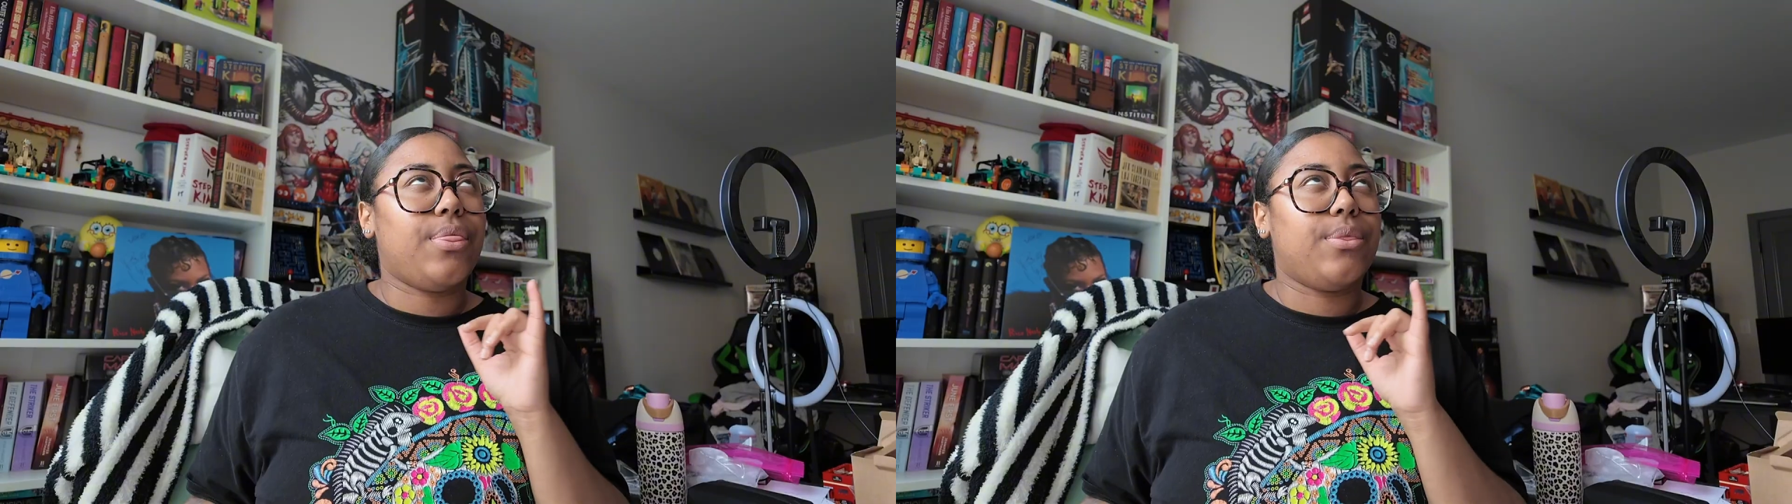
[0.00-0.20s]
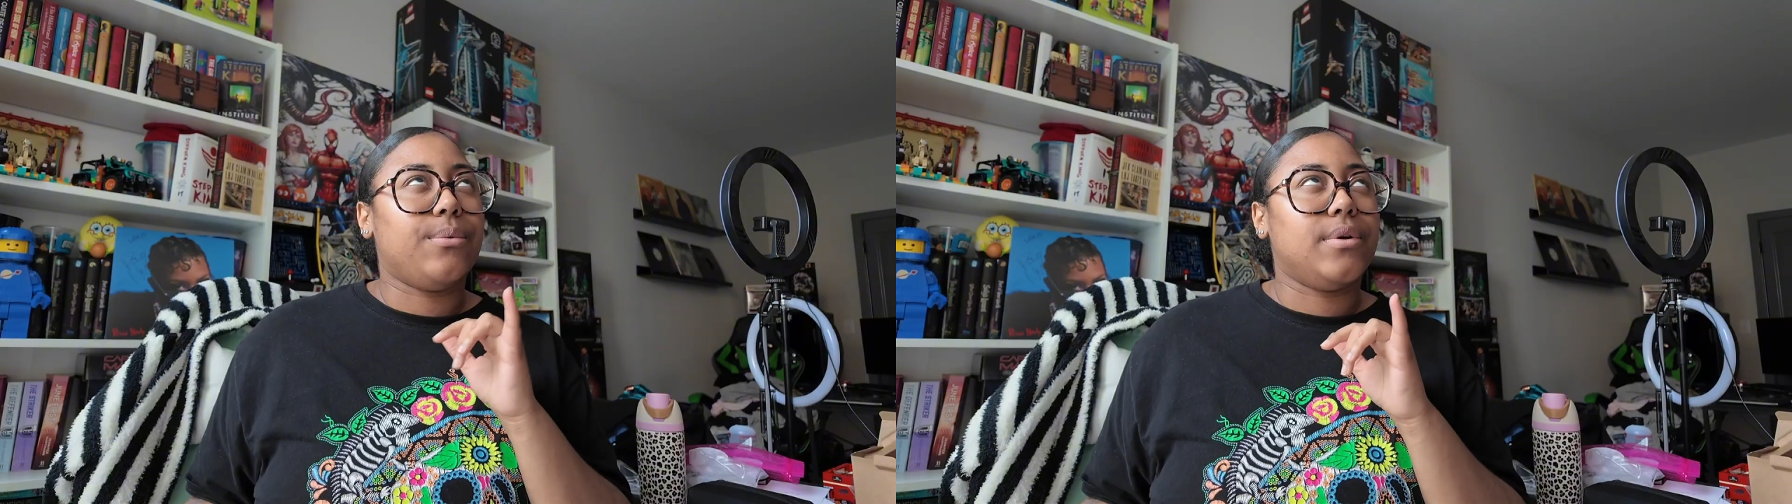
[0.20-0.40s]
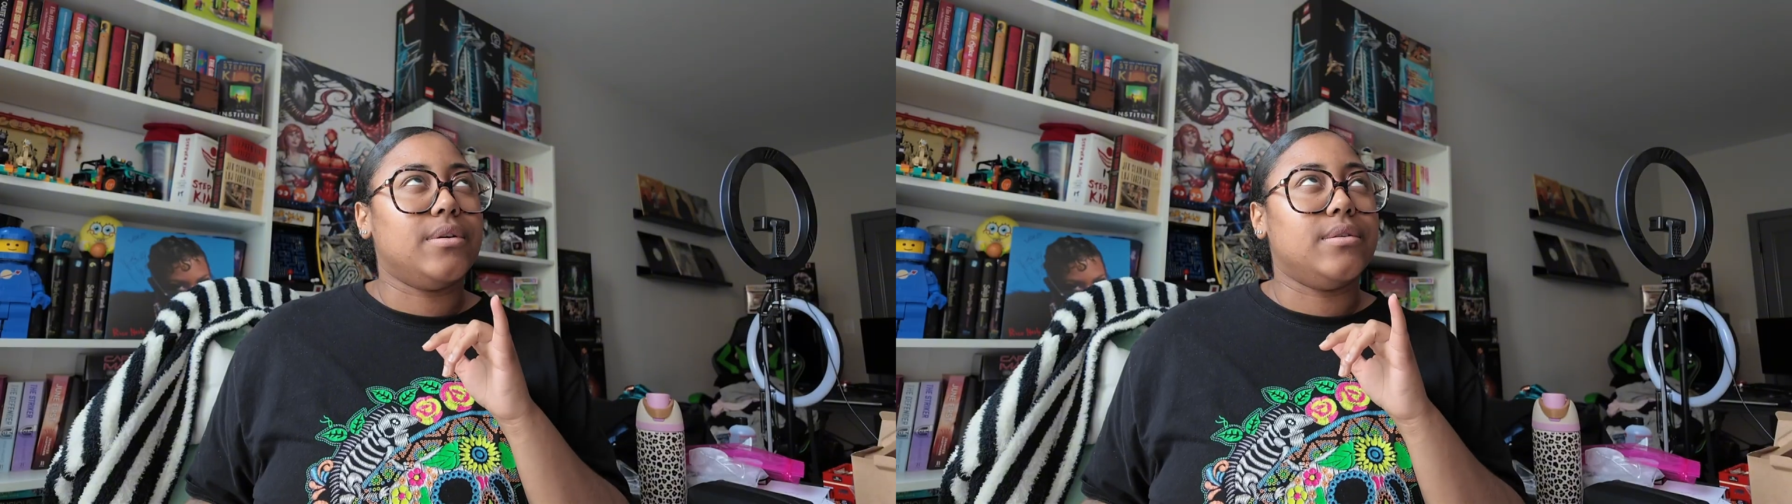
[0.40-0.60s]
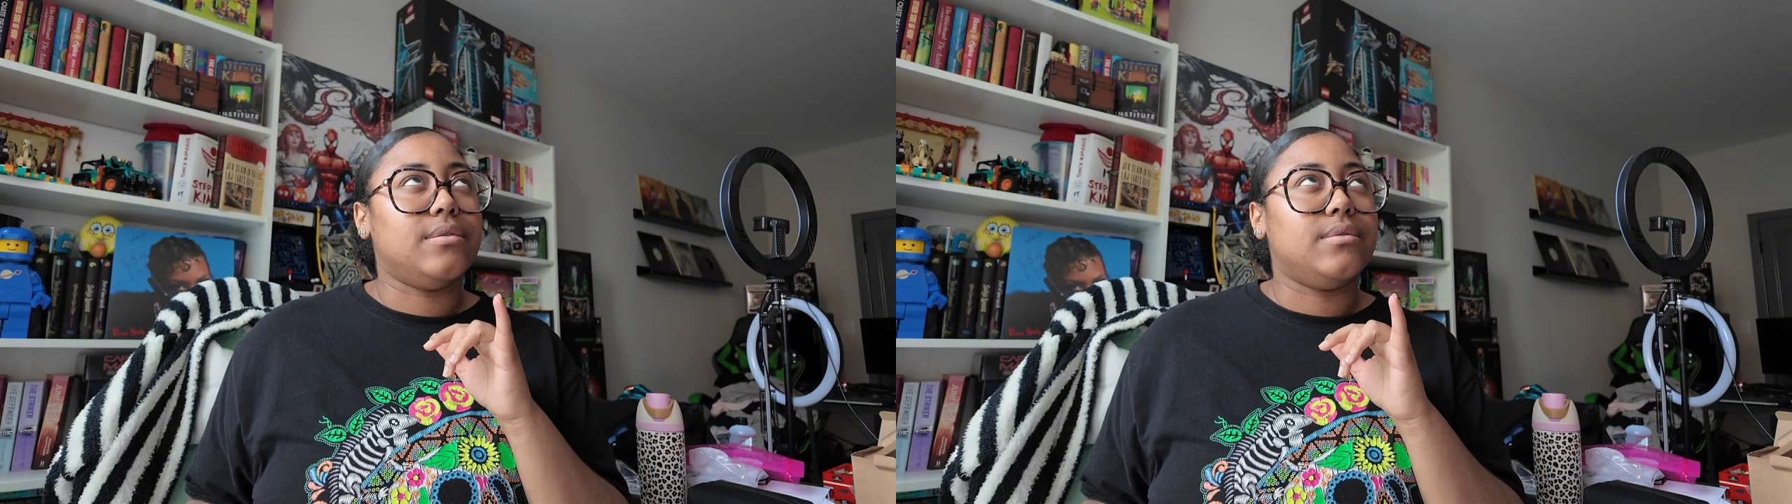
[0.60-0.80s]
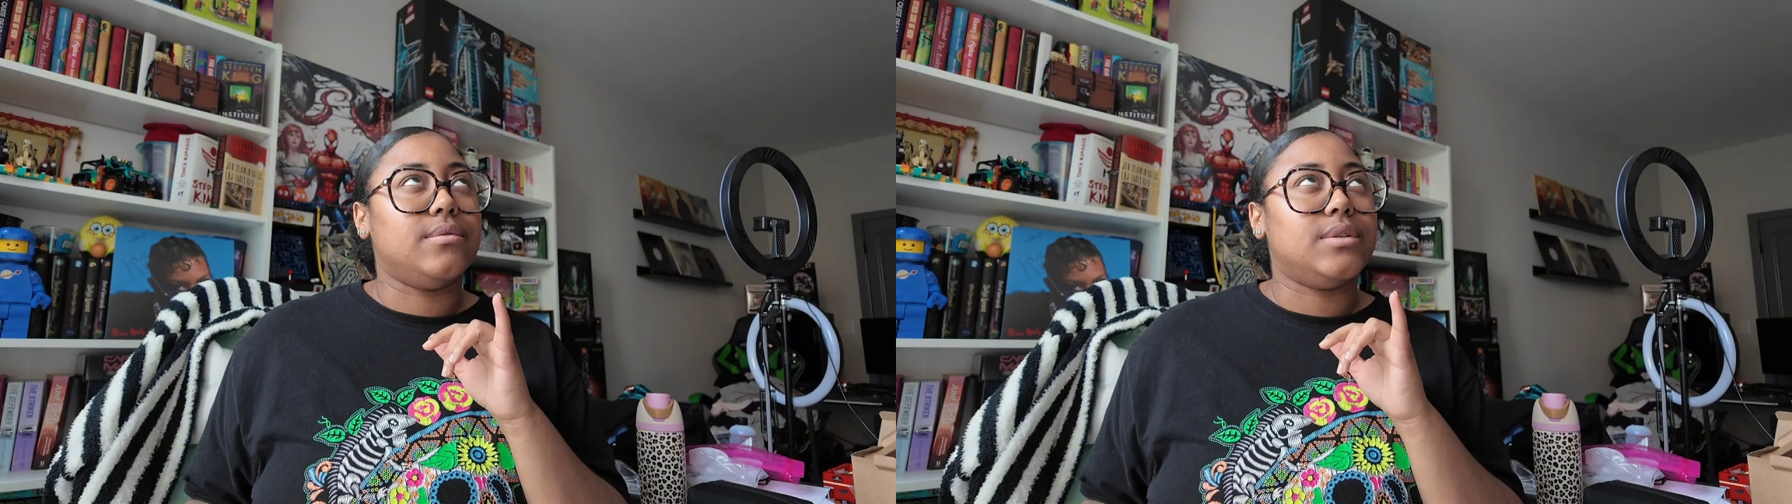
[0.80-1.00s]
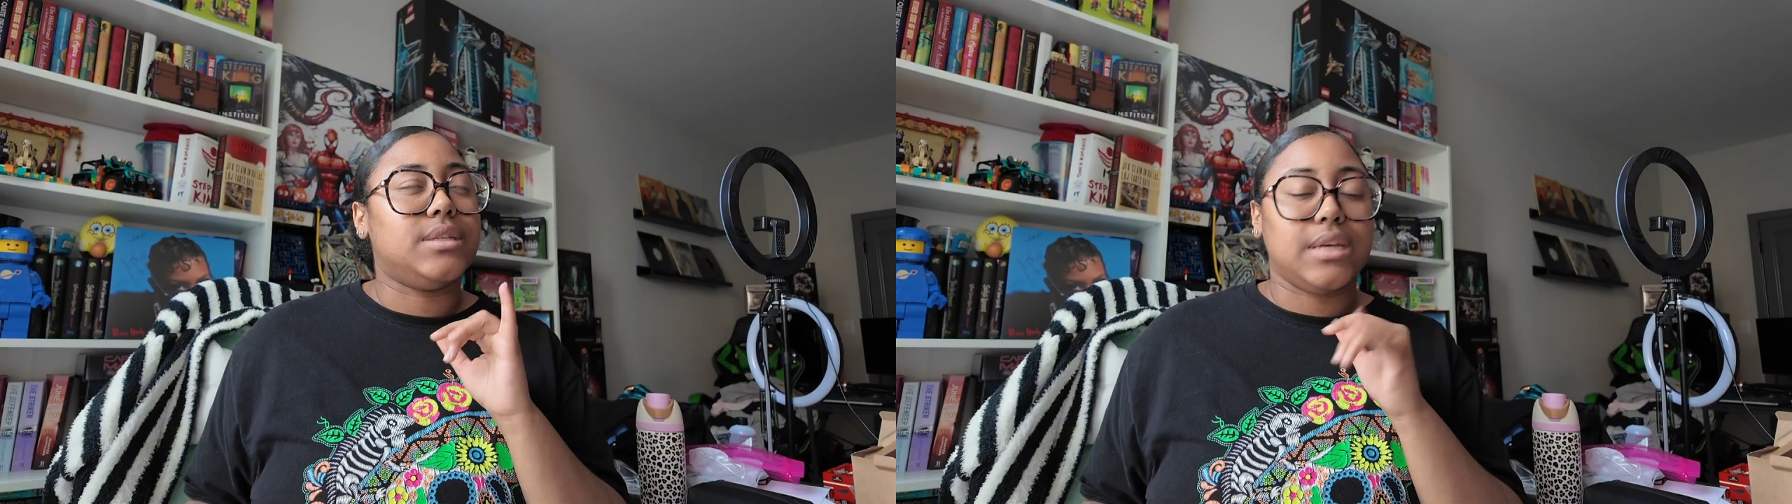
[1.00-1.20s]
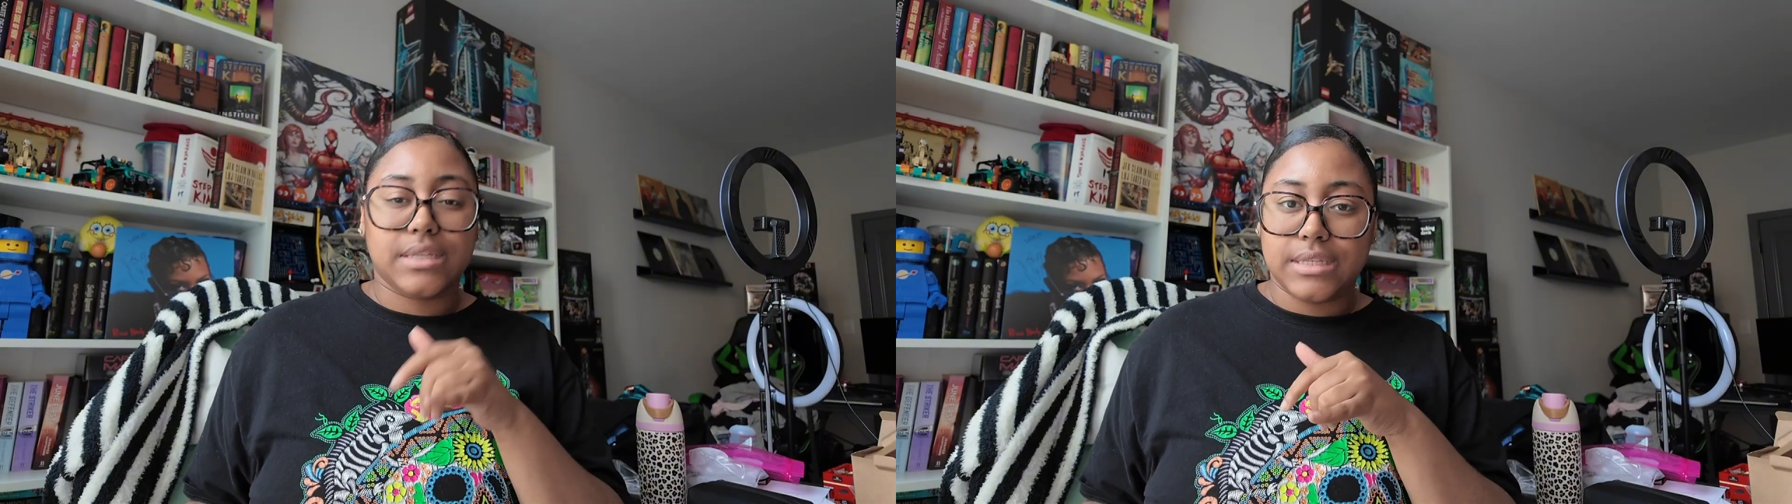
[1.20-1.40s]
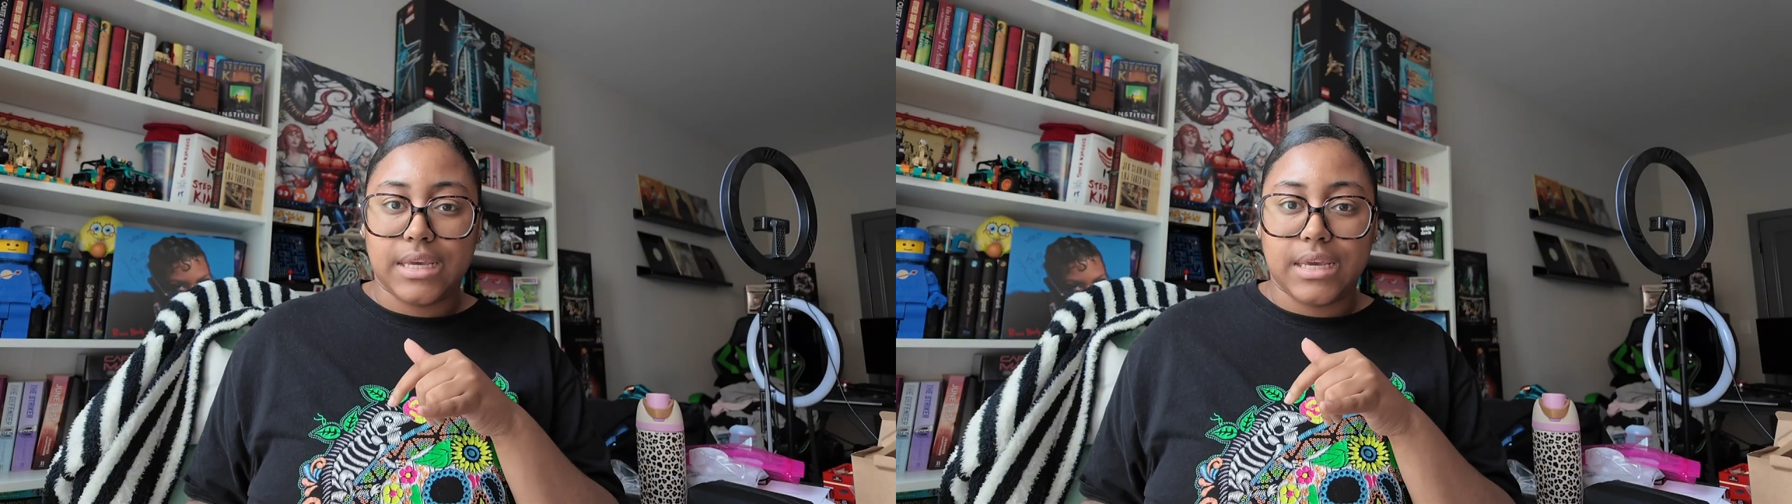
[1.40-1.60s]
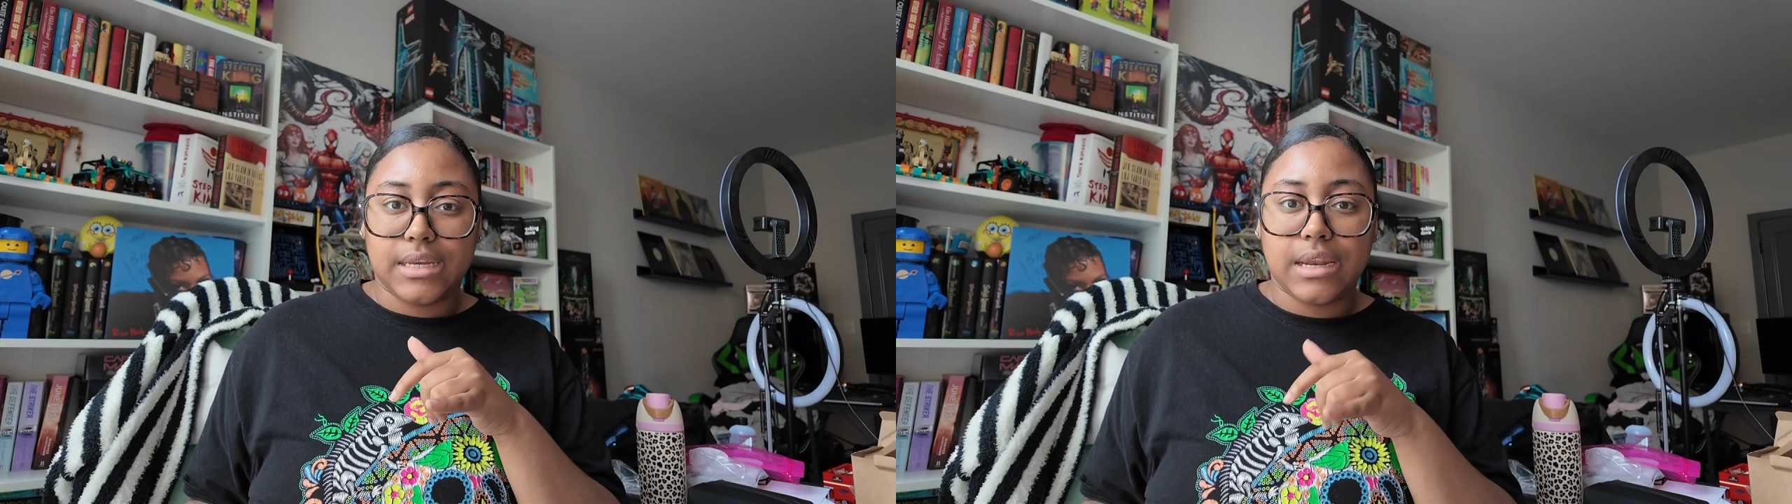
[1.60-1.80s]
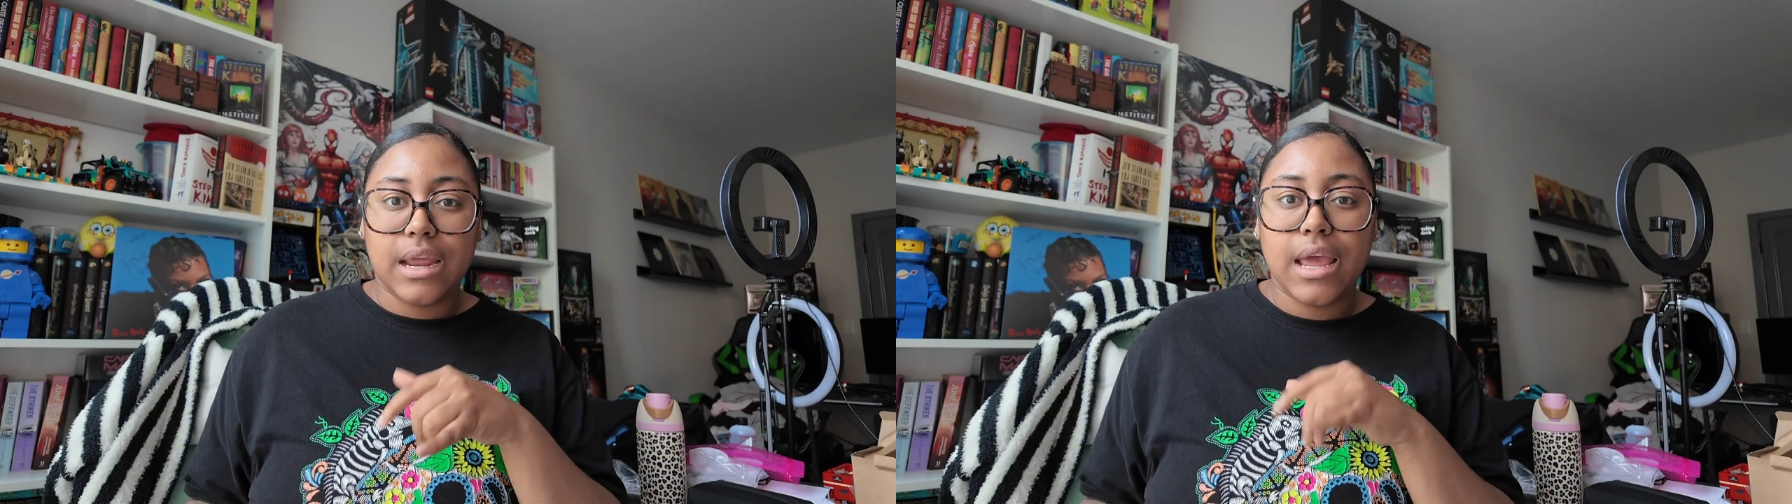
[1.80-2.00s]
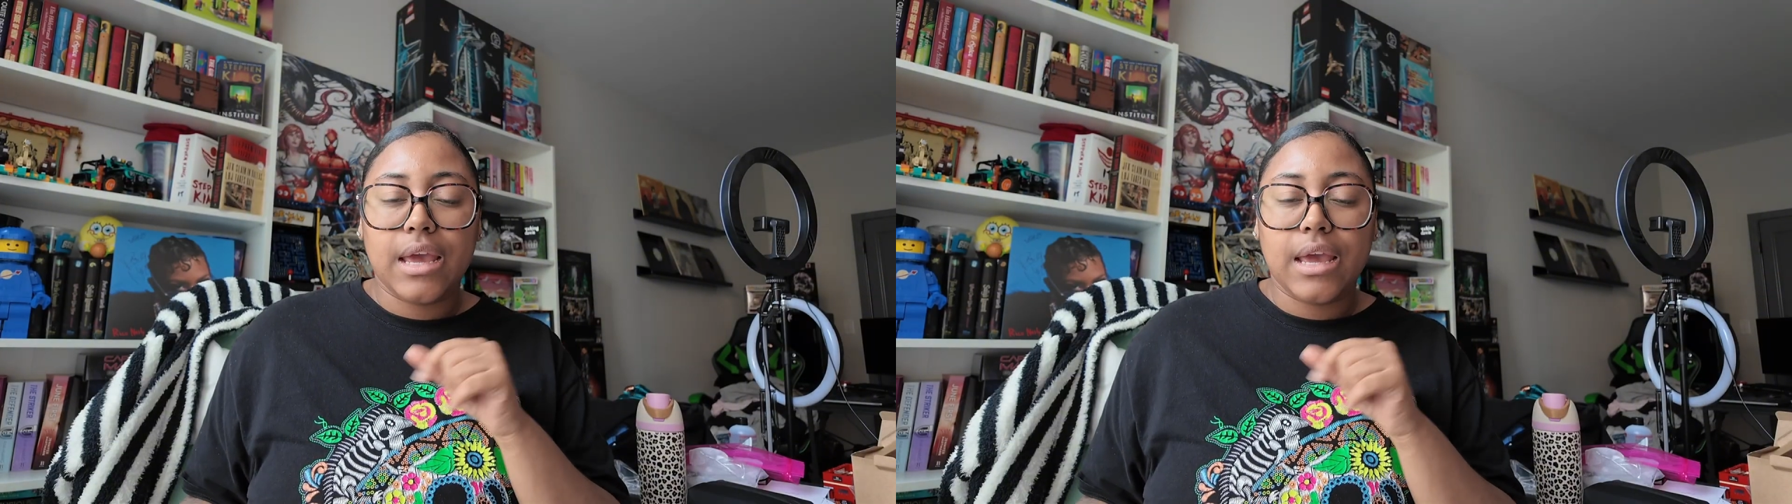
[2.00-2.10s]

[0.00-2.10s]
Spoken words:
through 16.